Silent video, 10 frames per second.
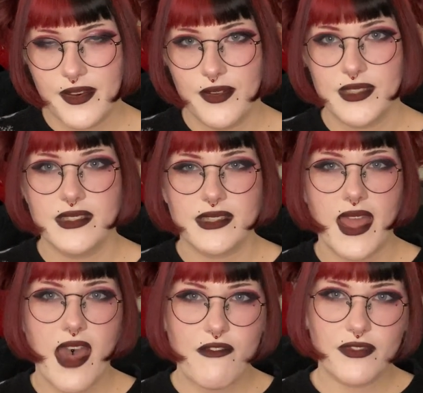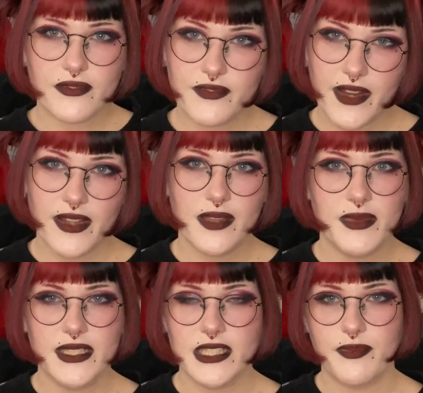since I have very
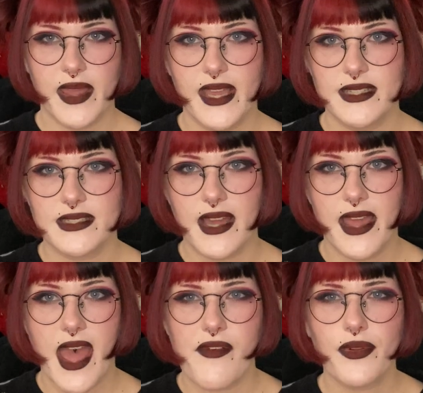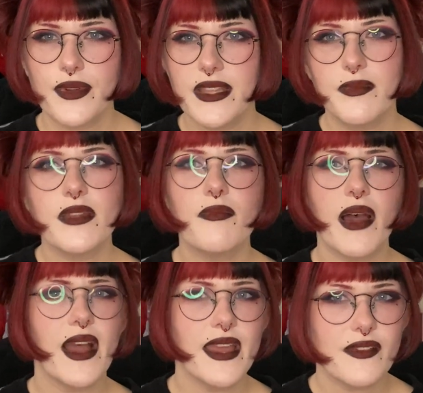limited space, I haven't really been
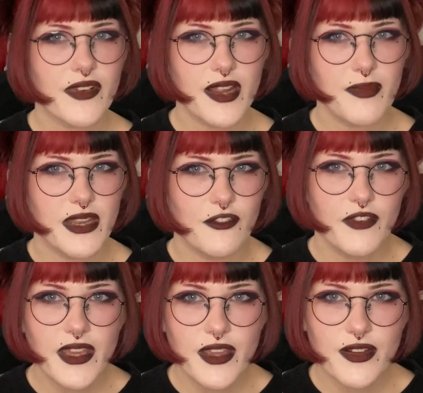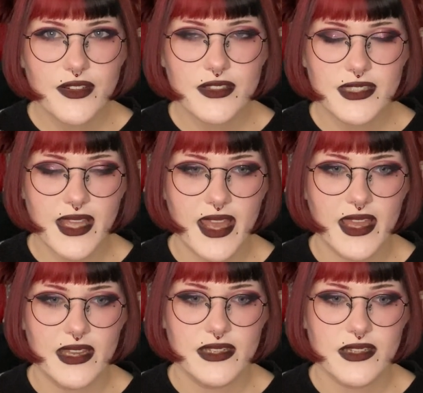buying very many figures,
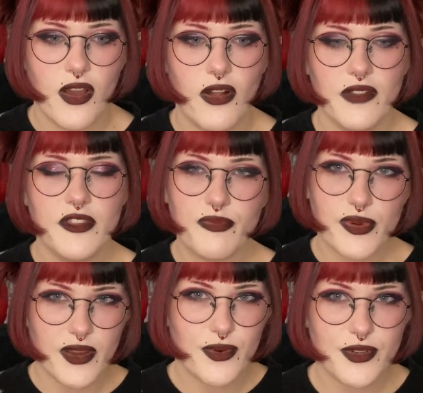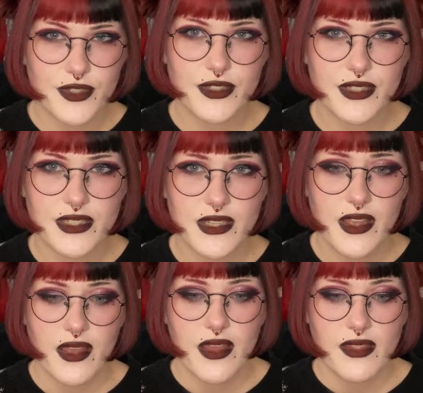and all of the pre-orders
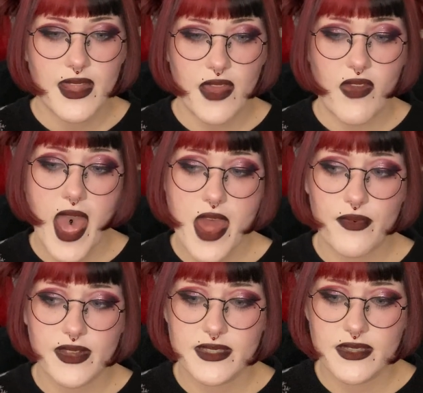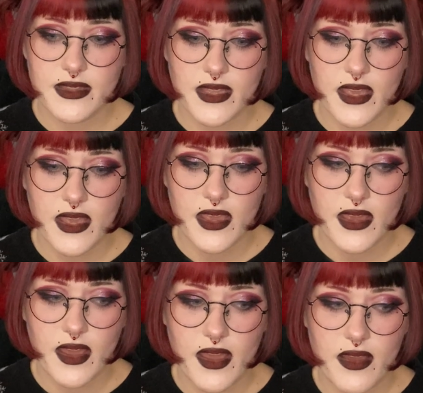that I've had recently
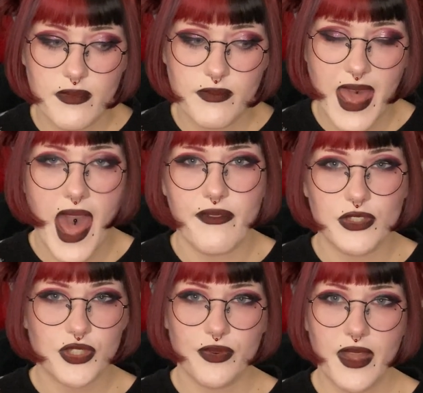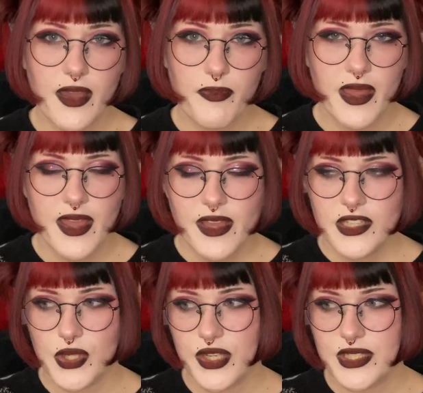haven't shown up,
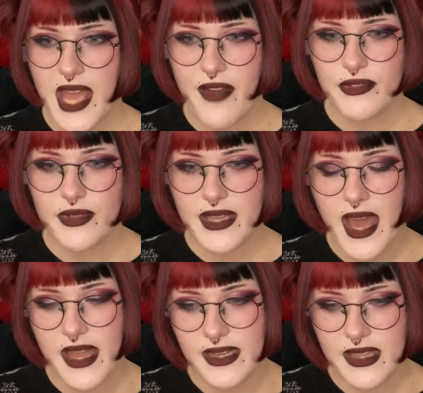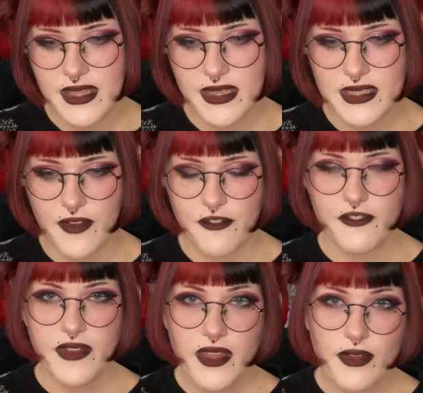so I just haven't really had anything to
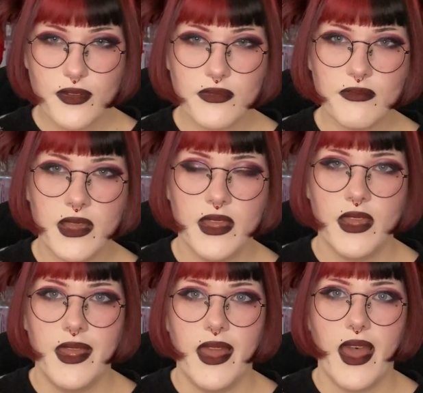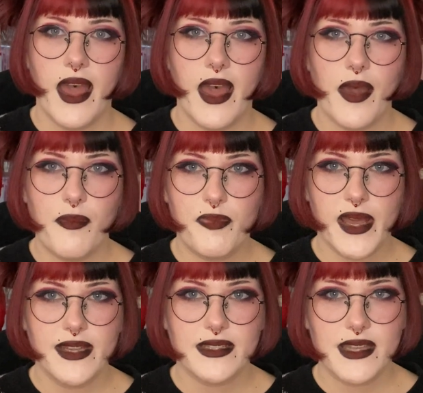film,
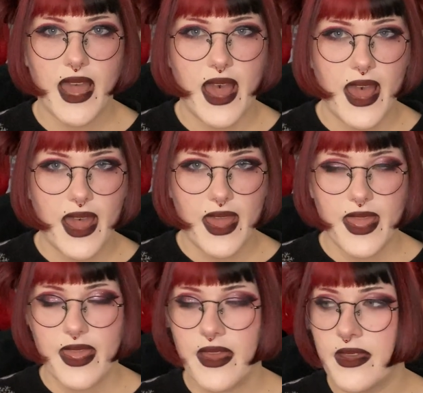but I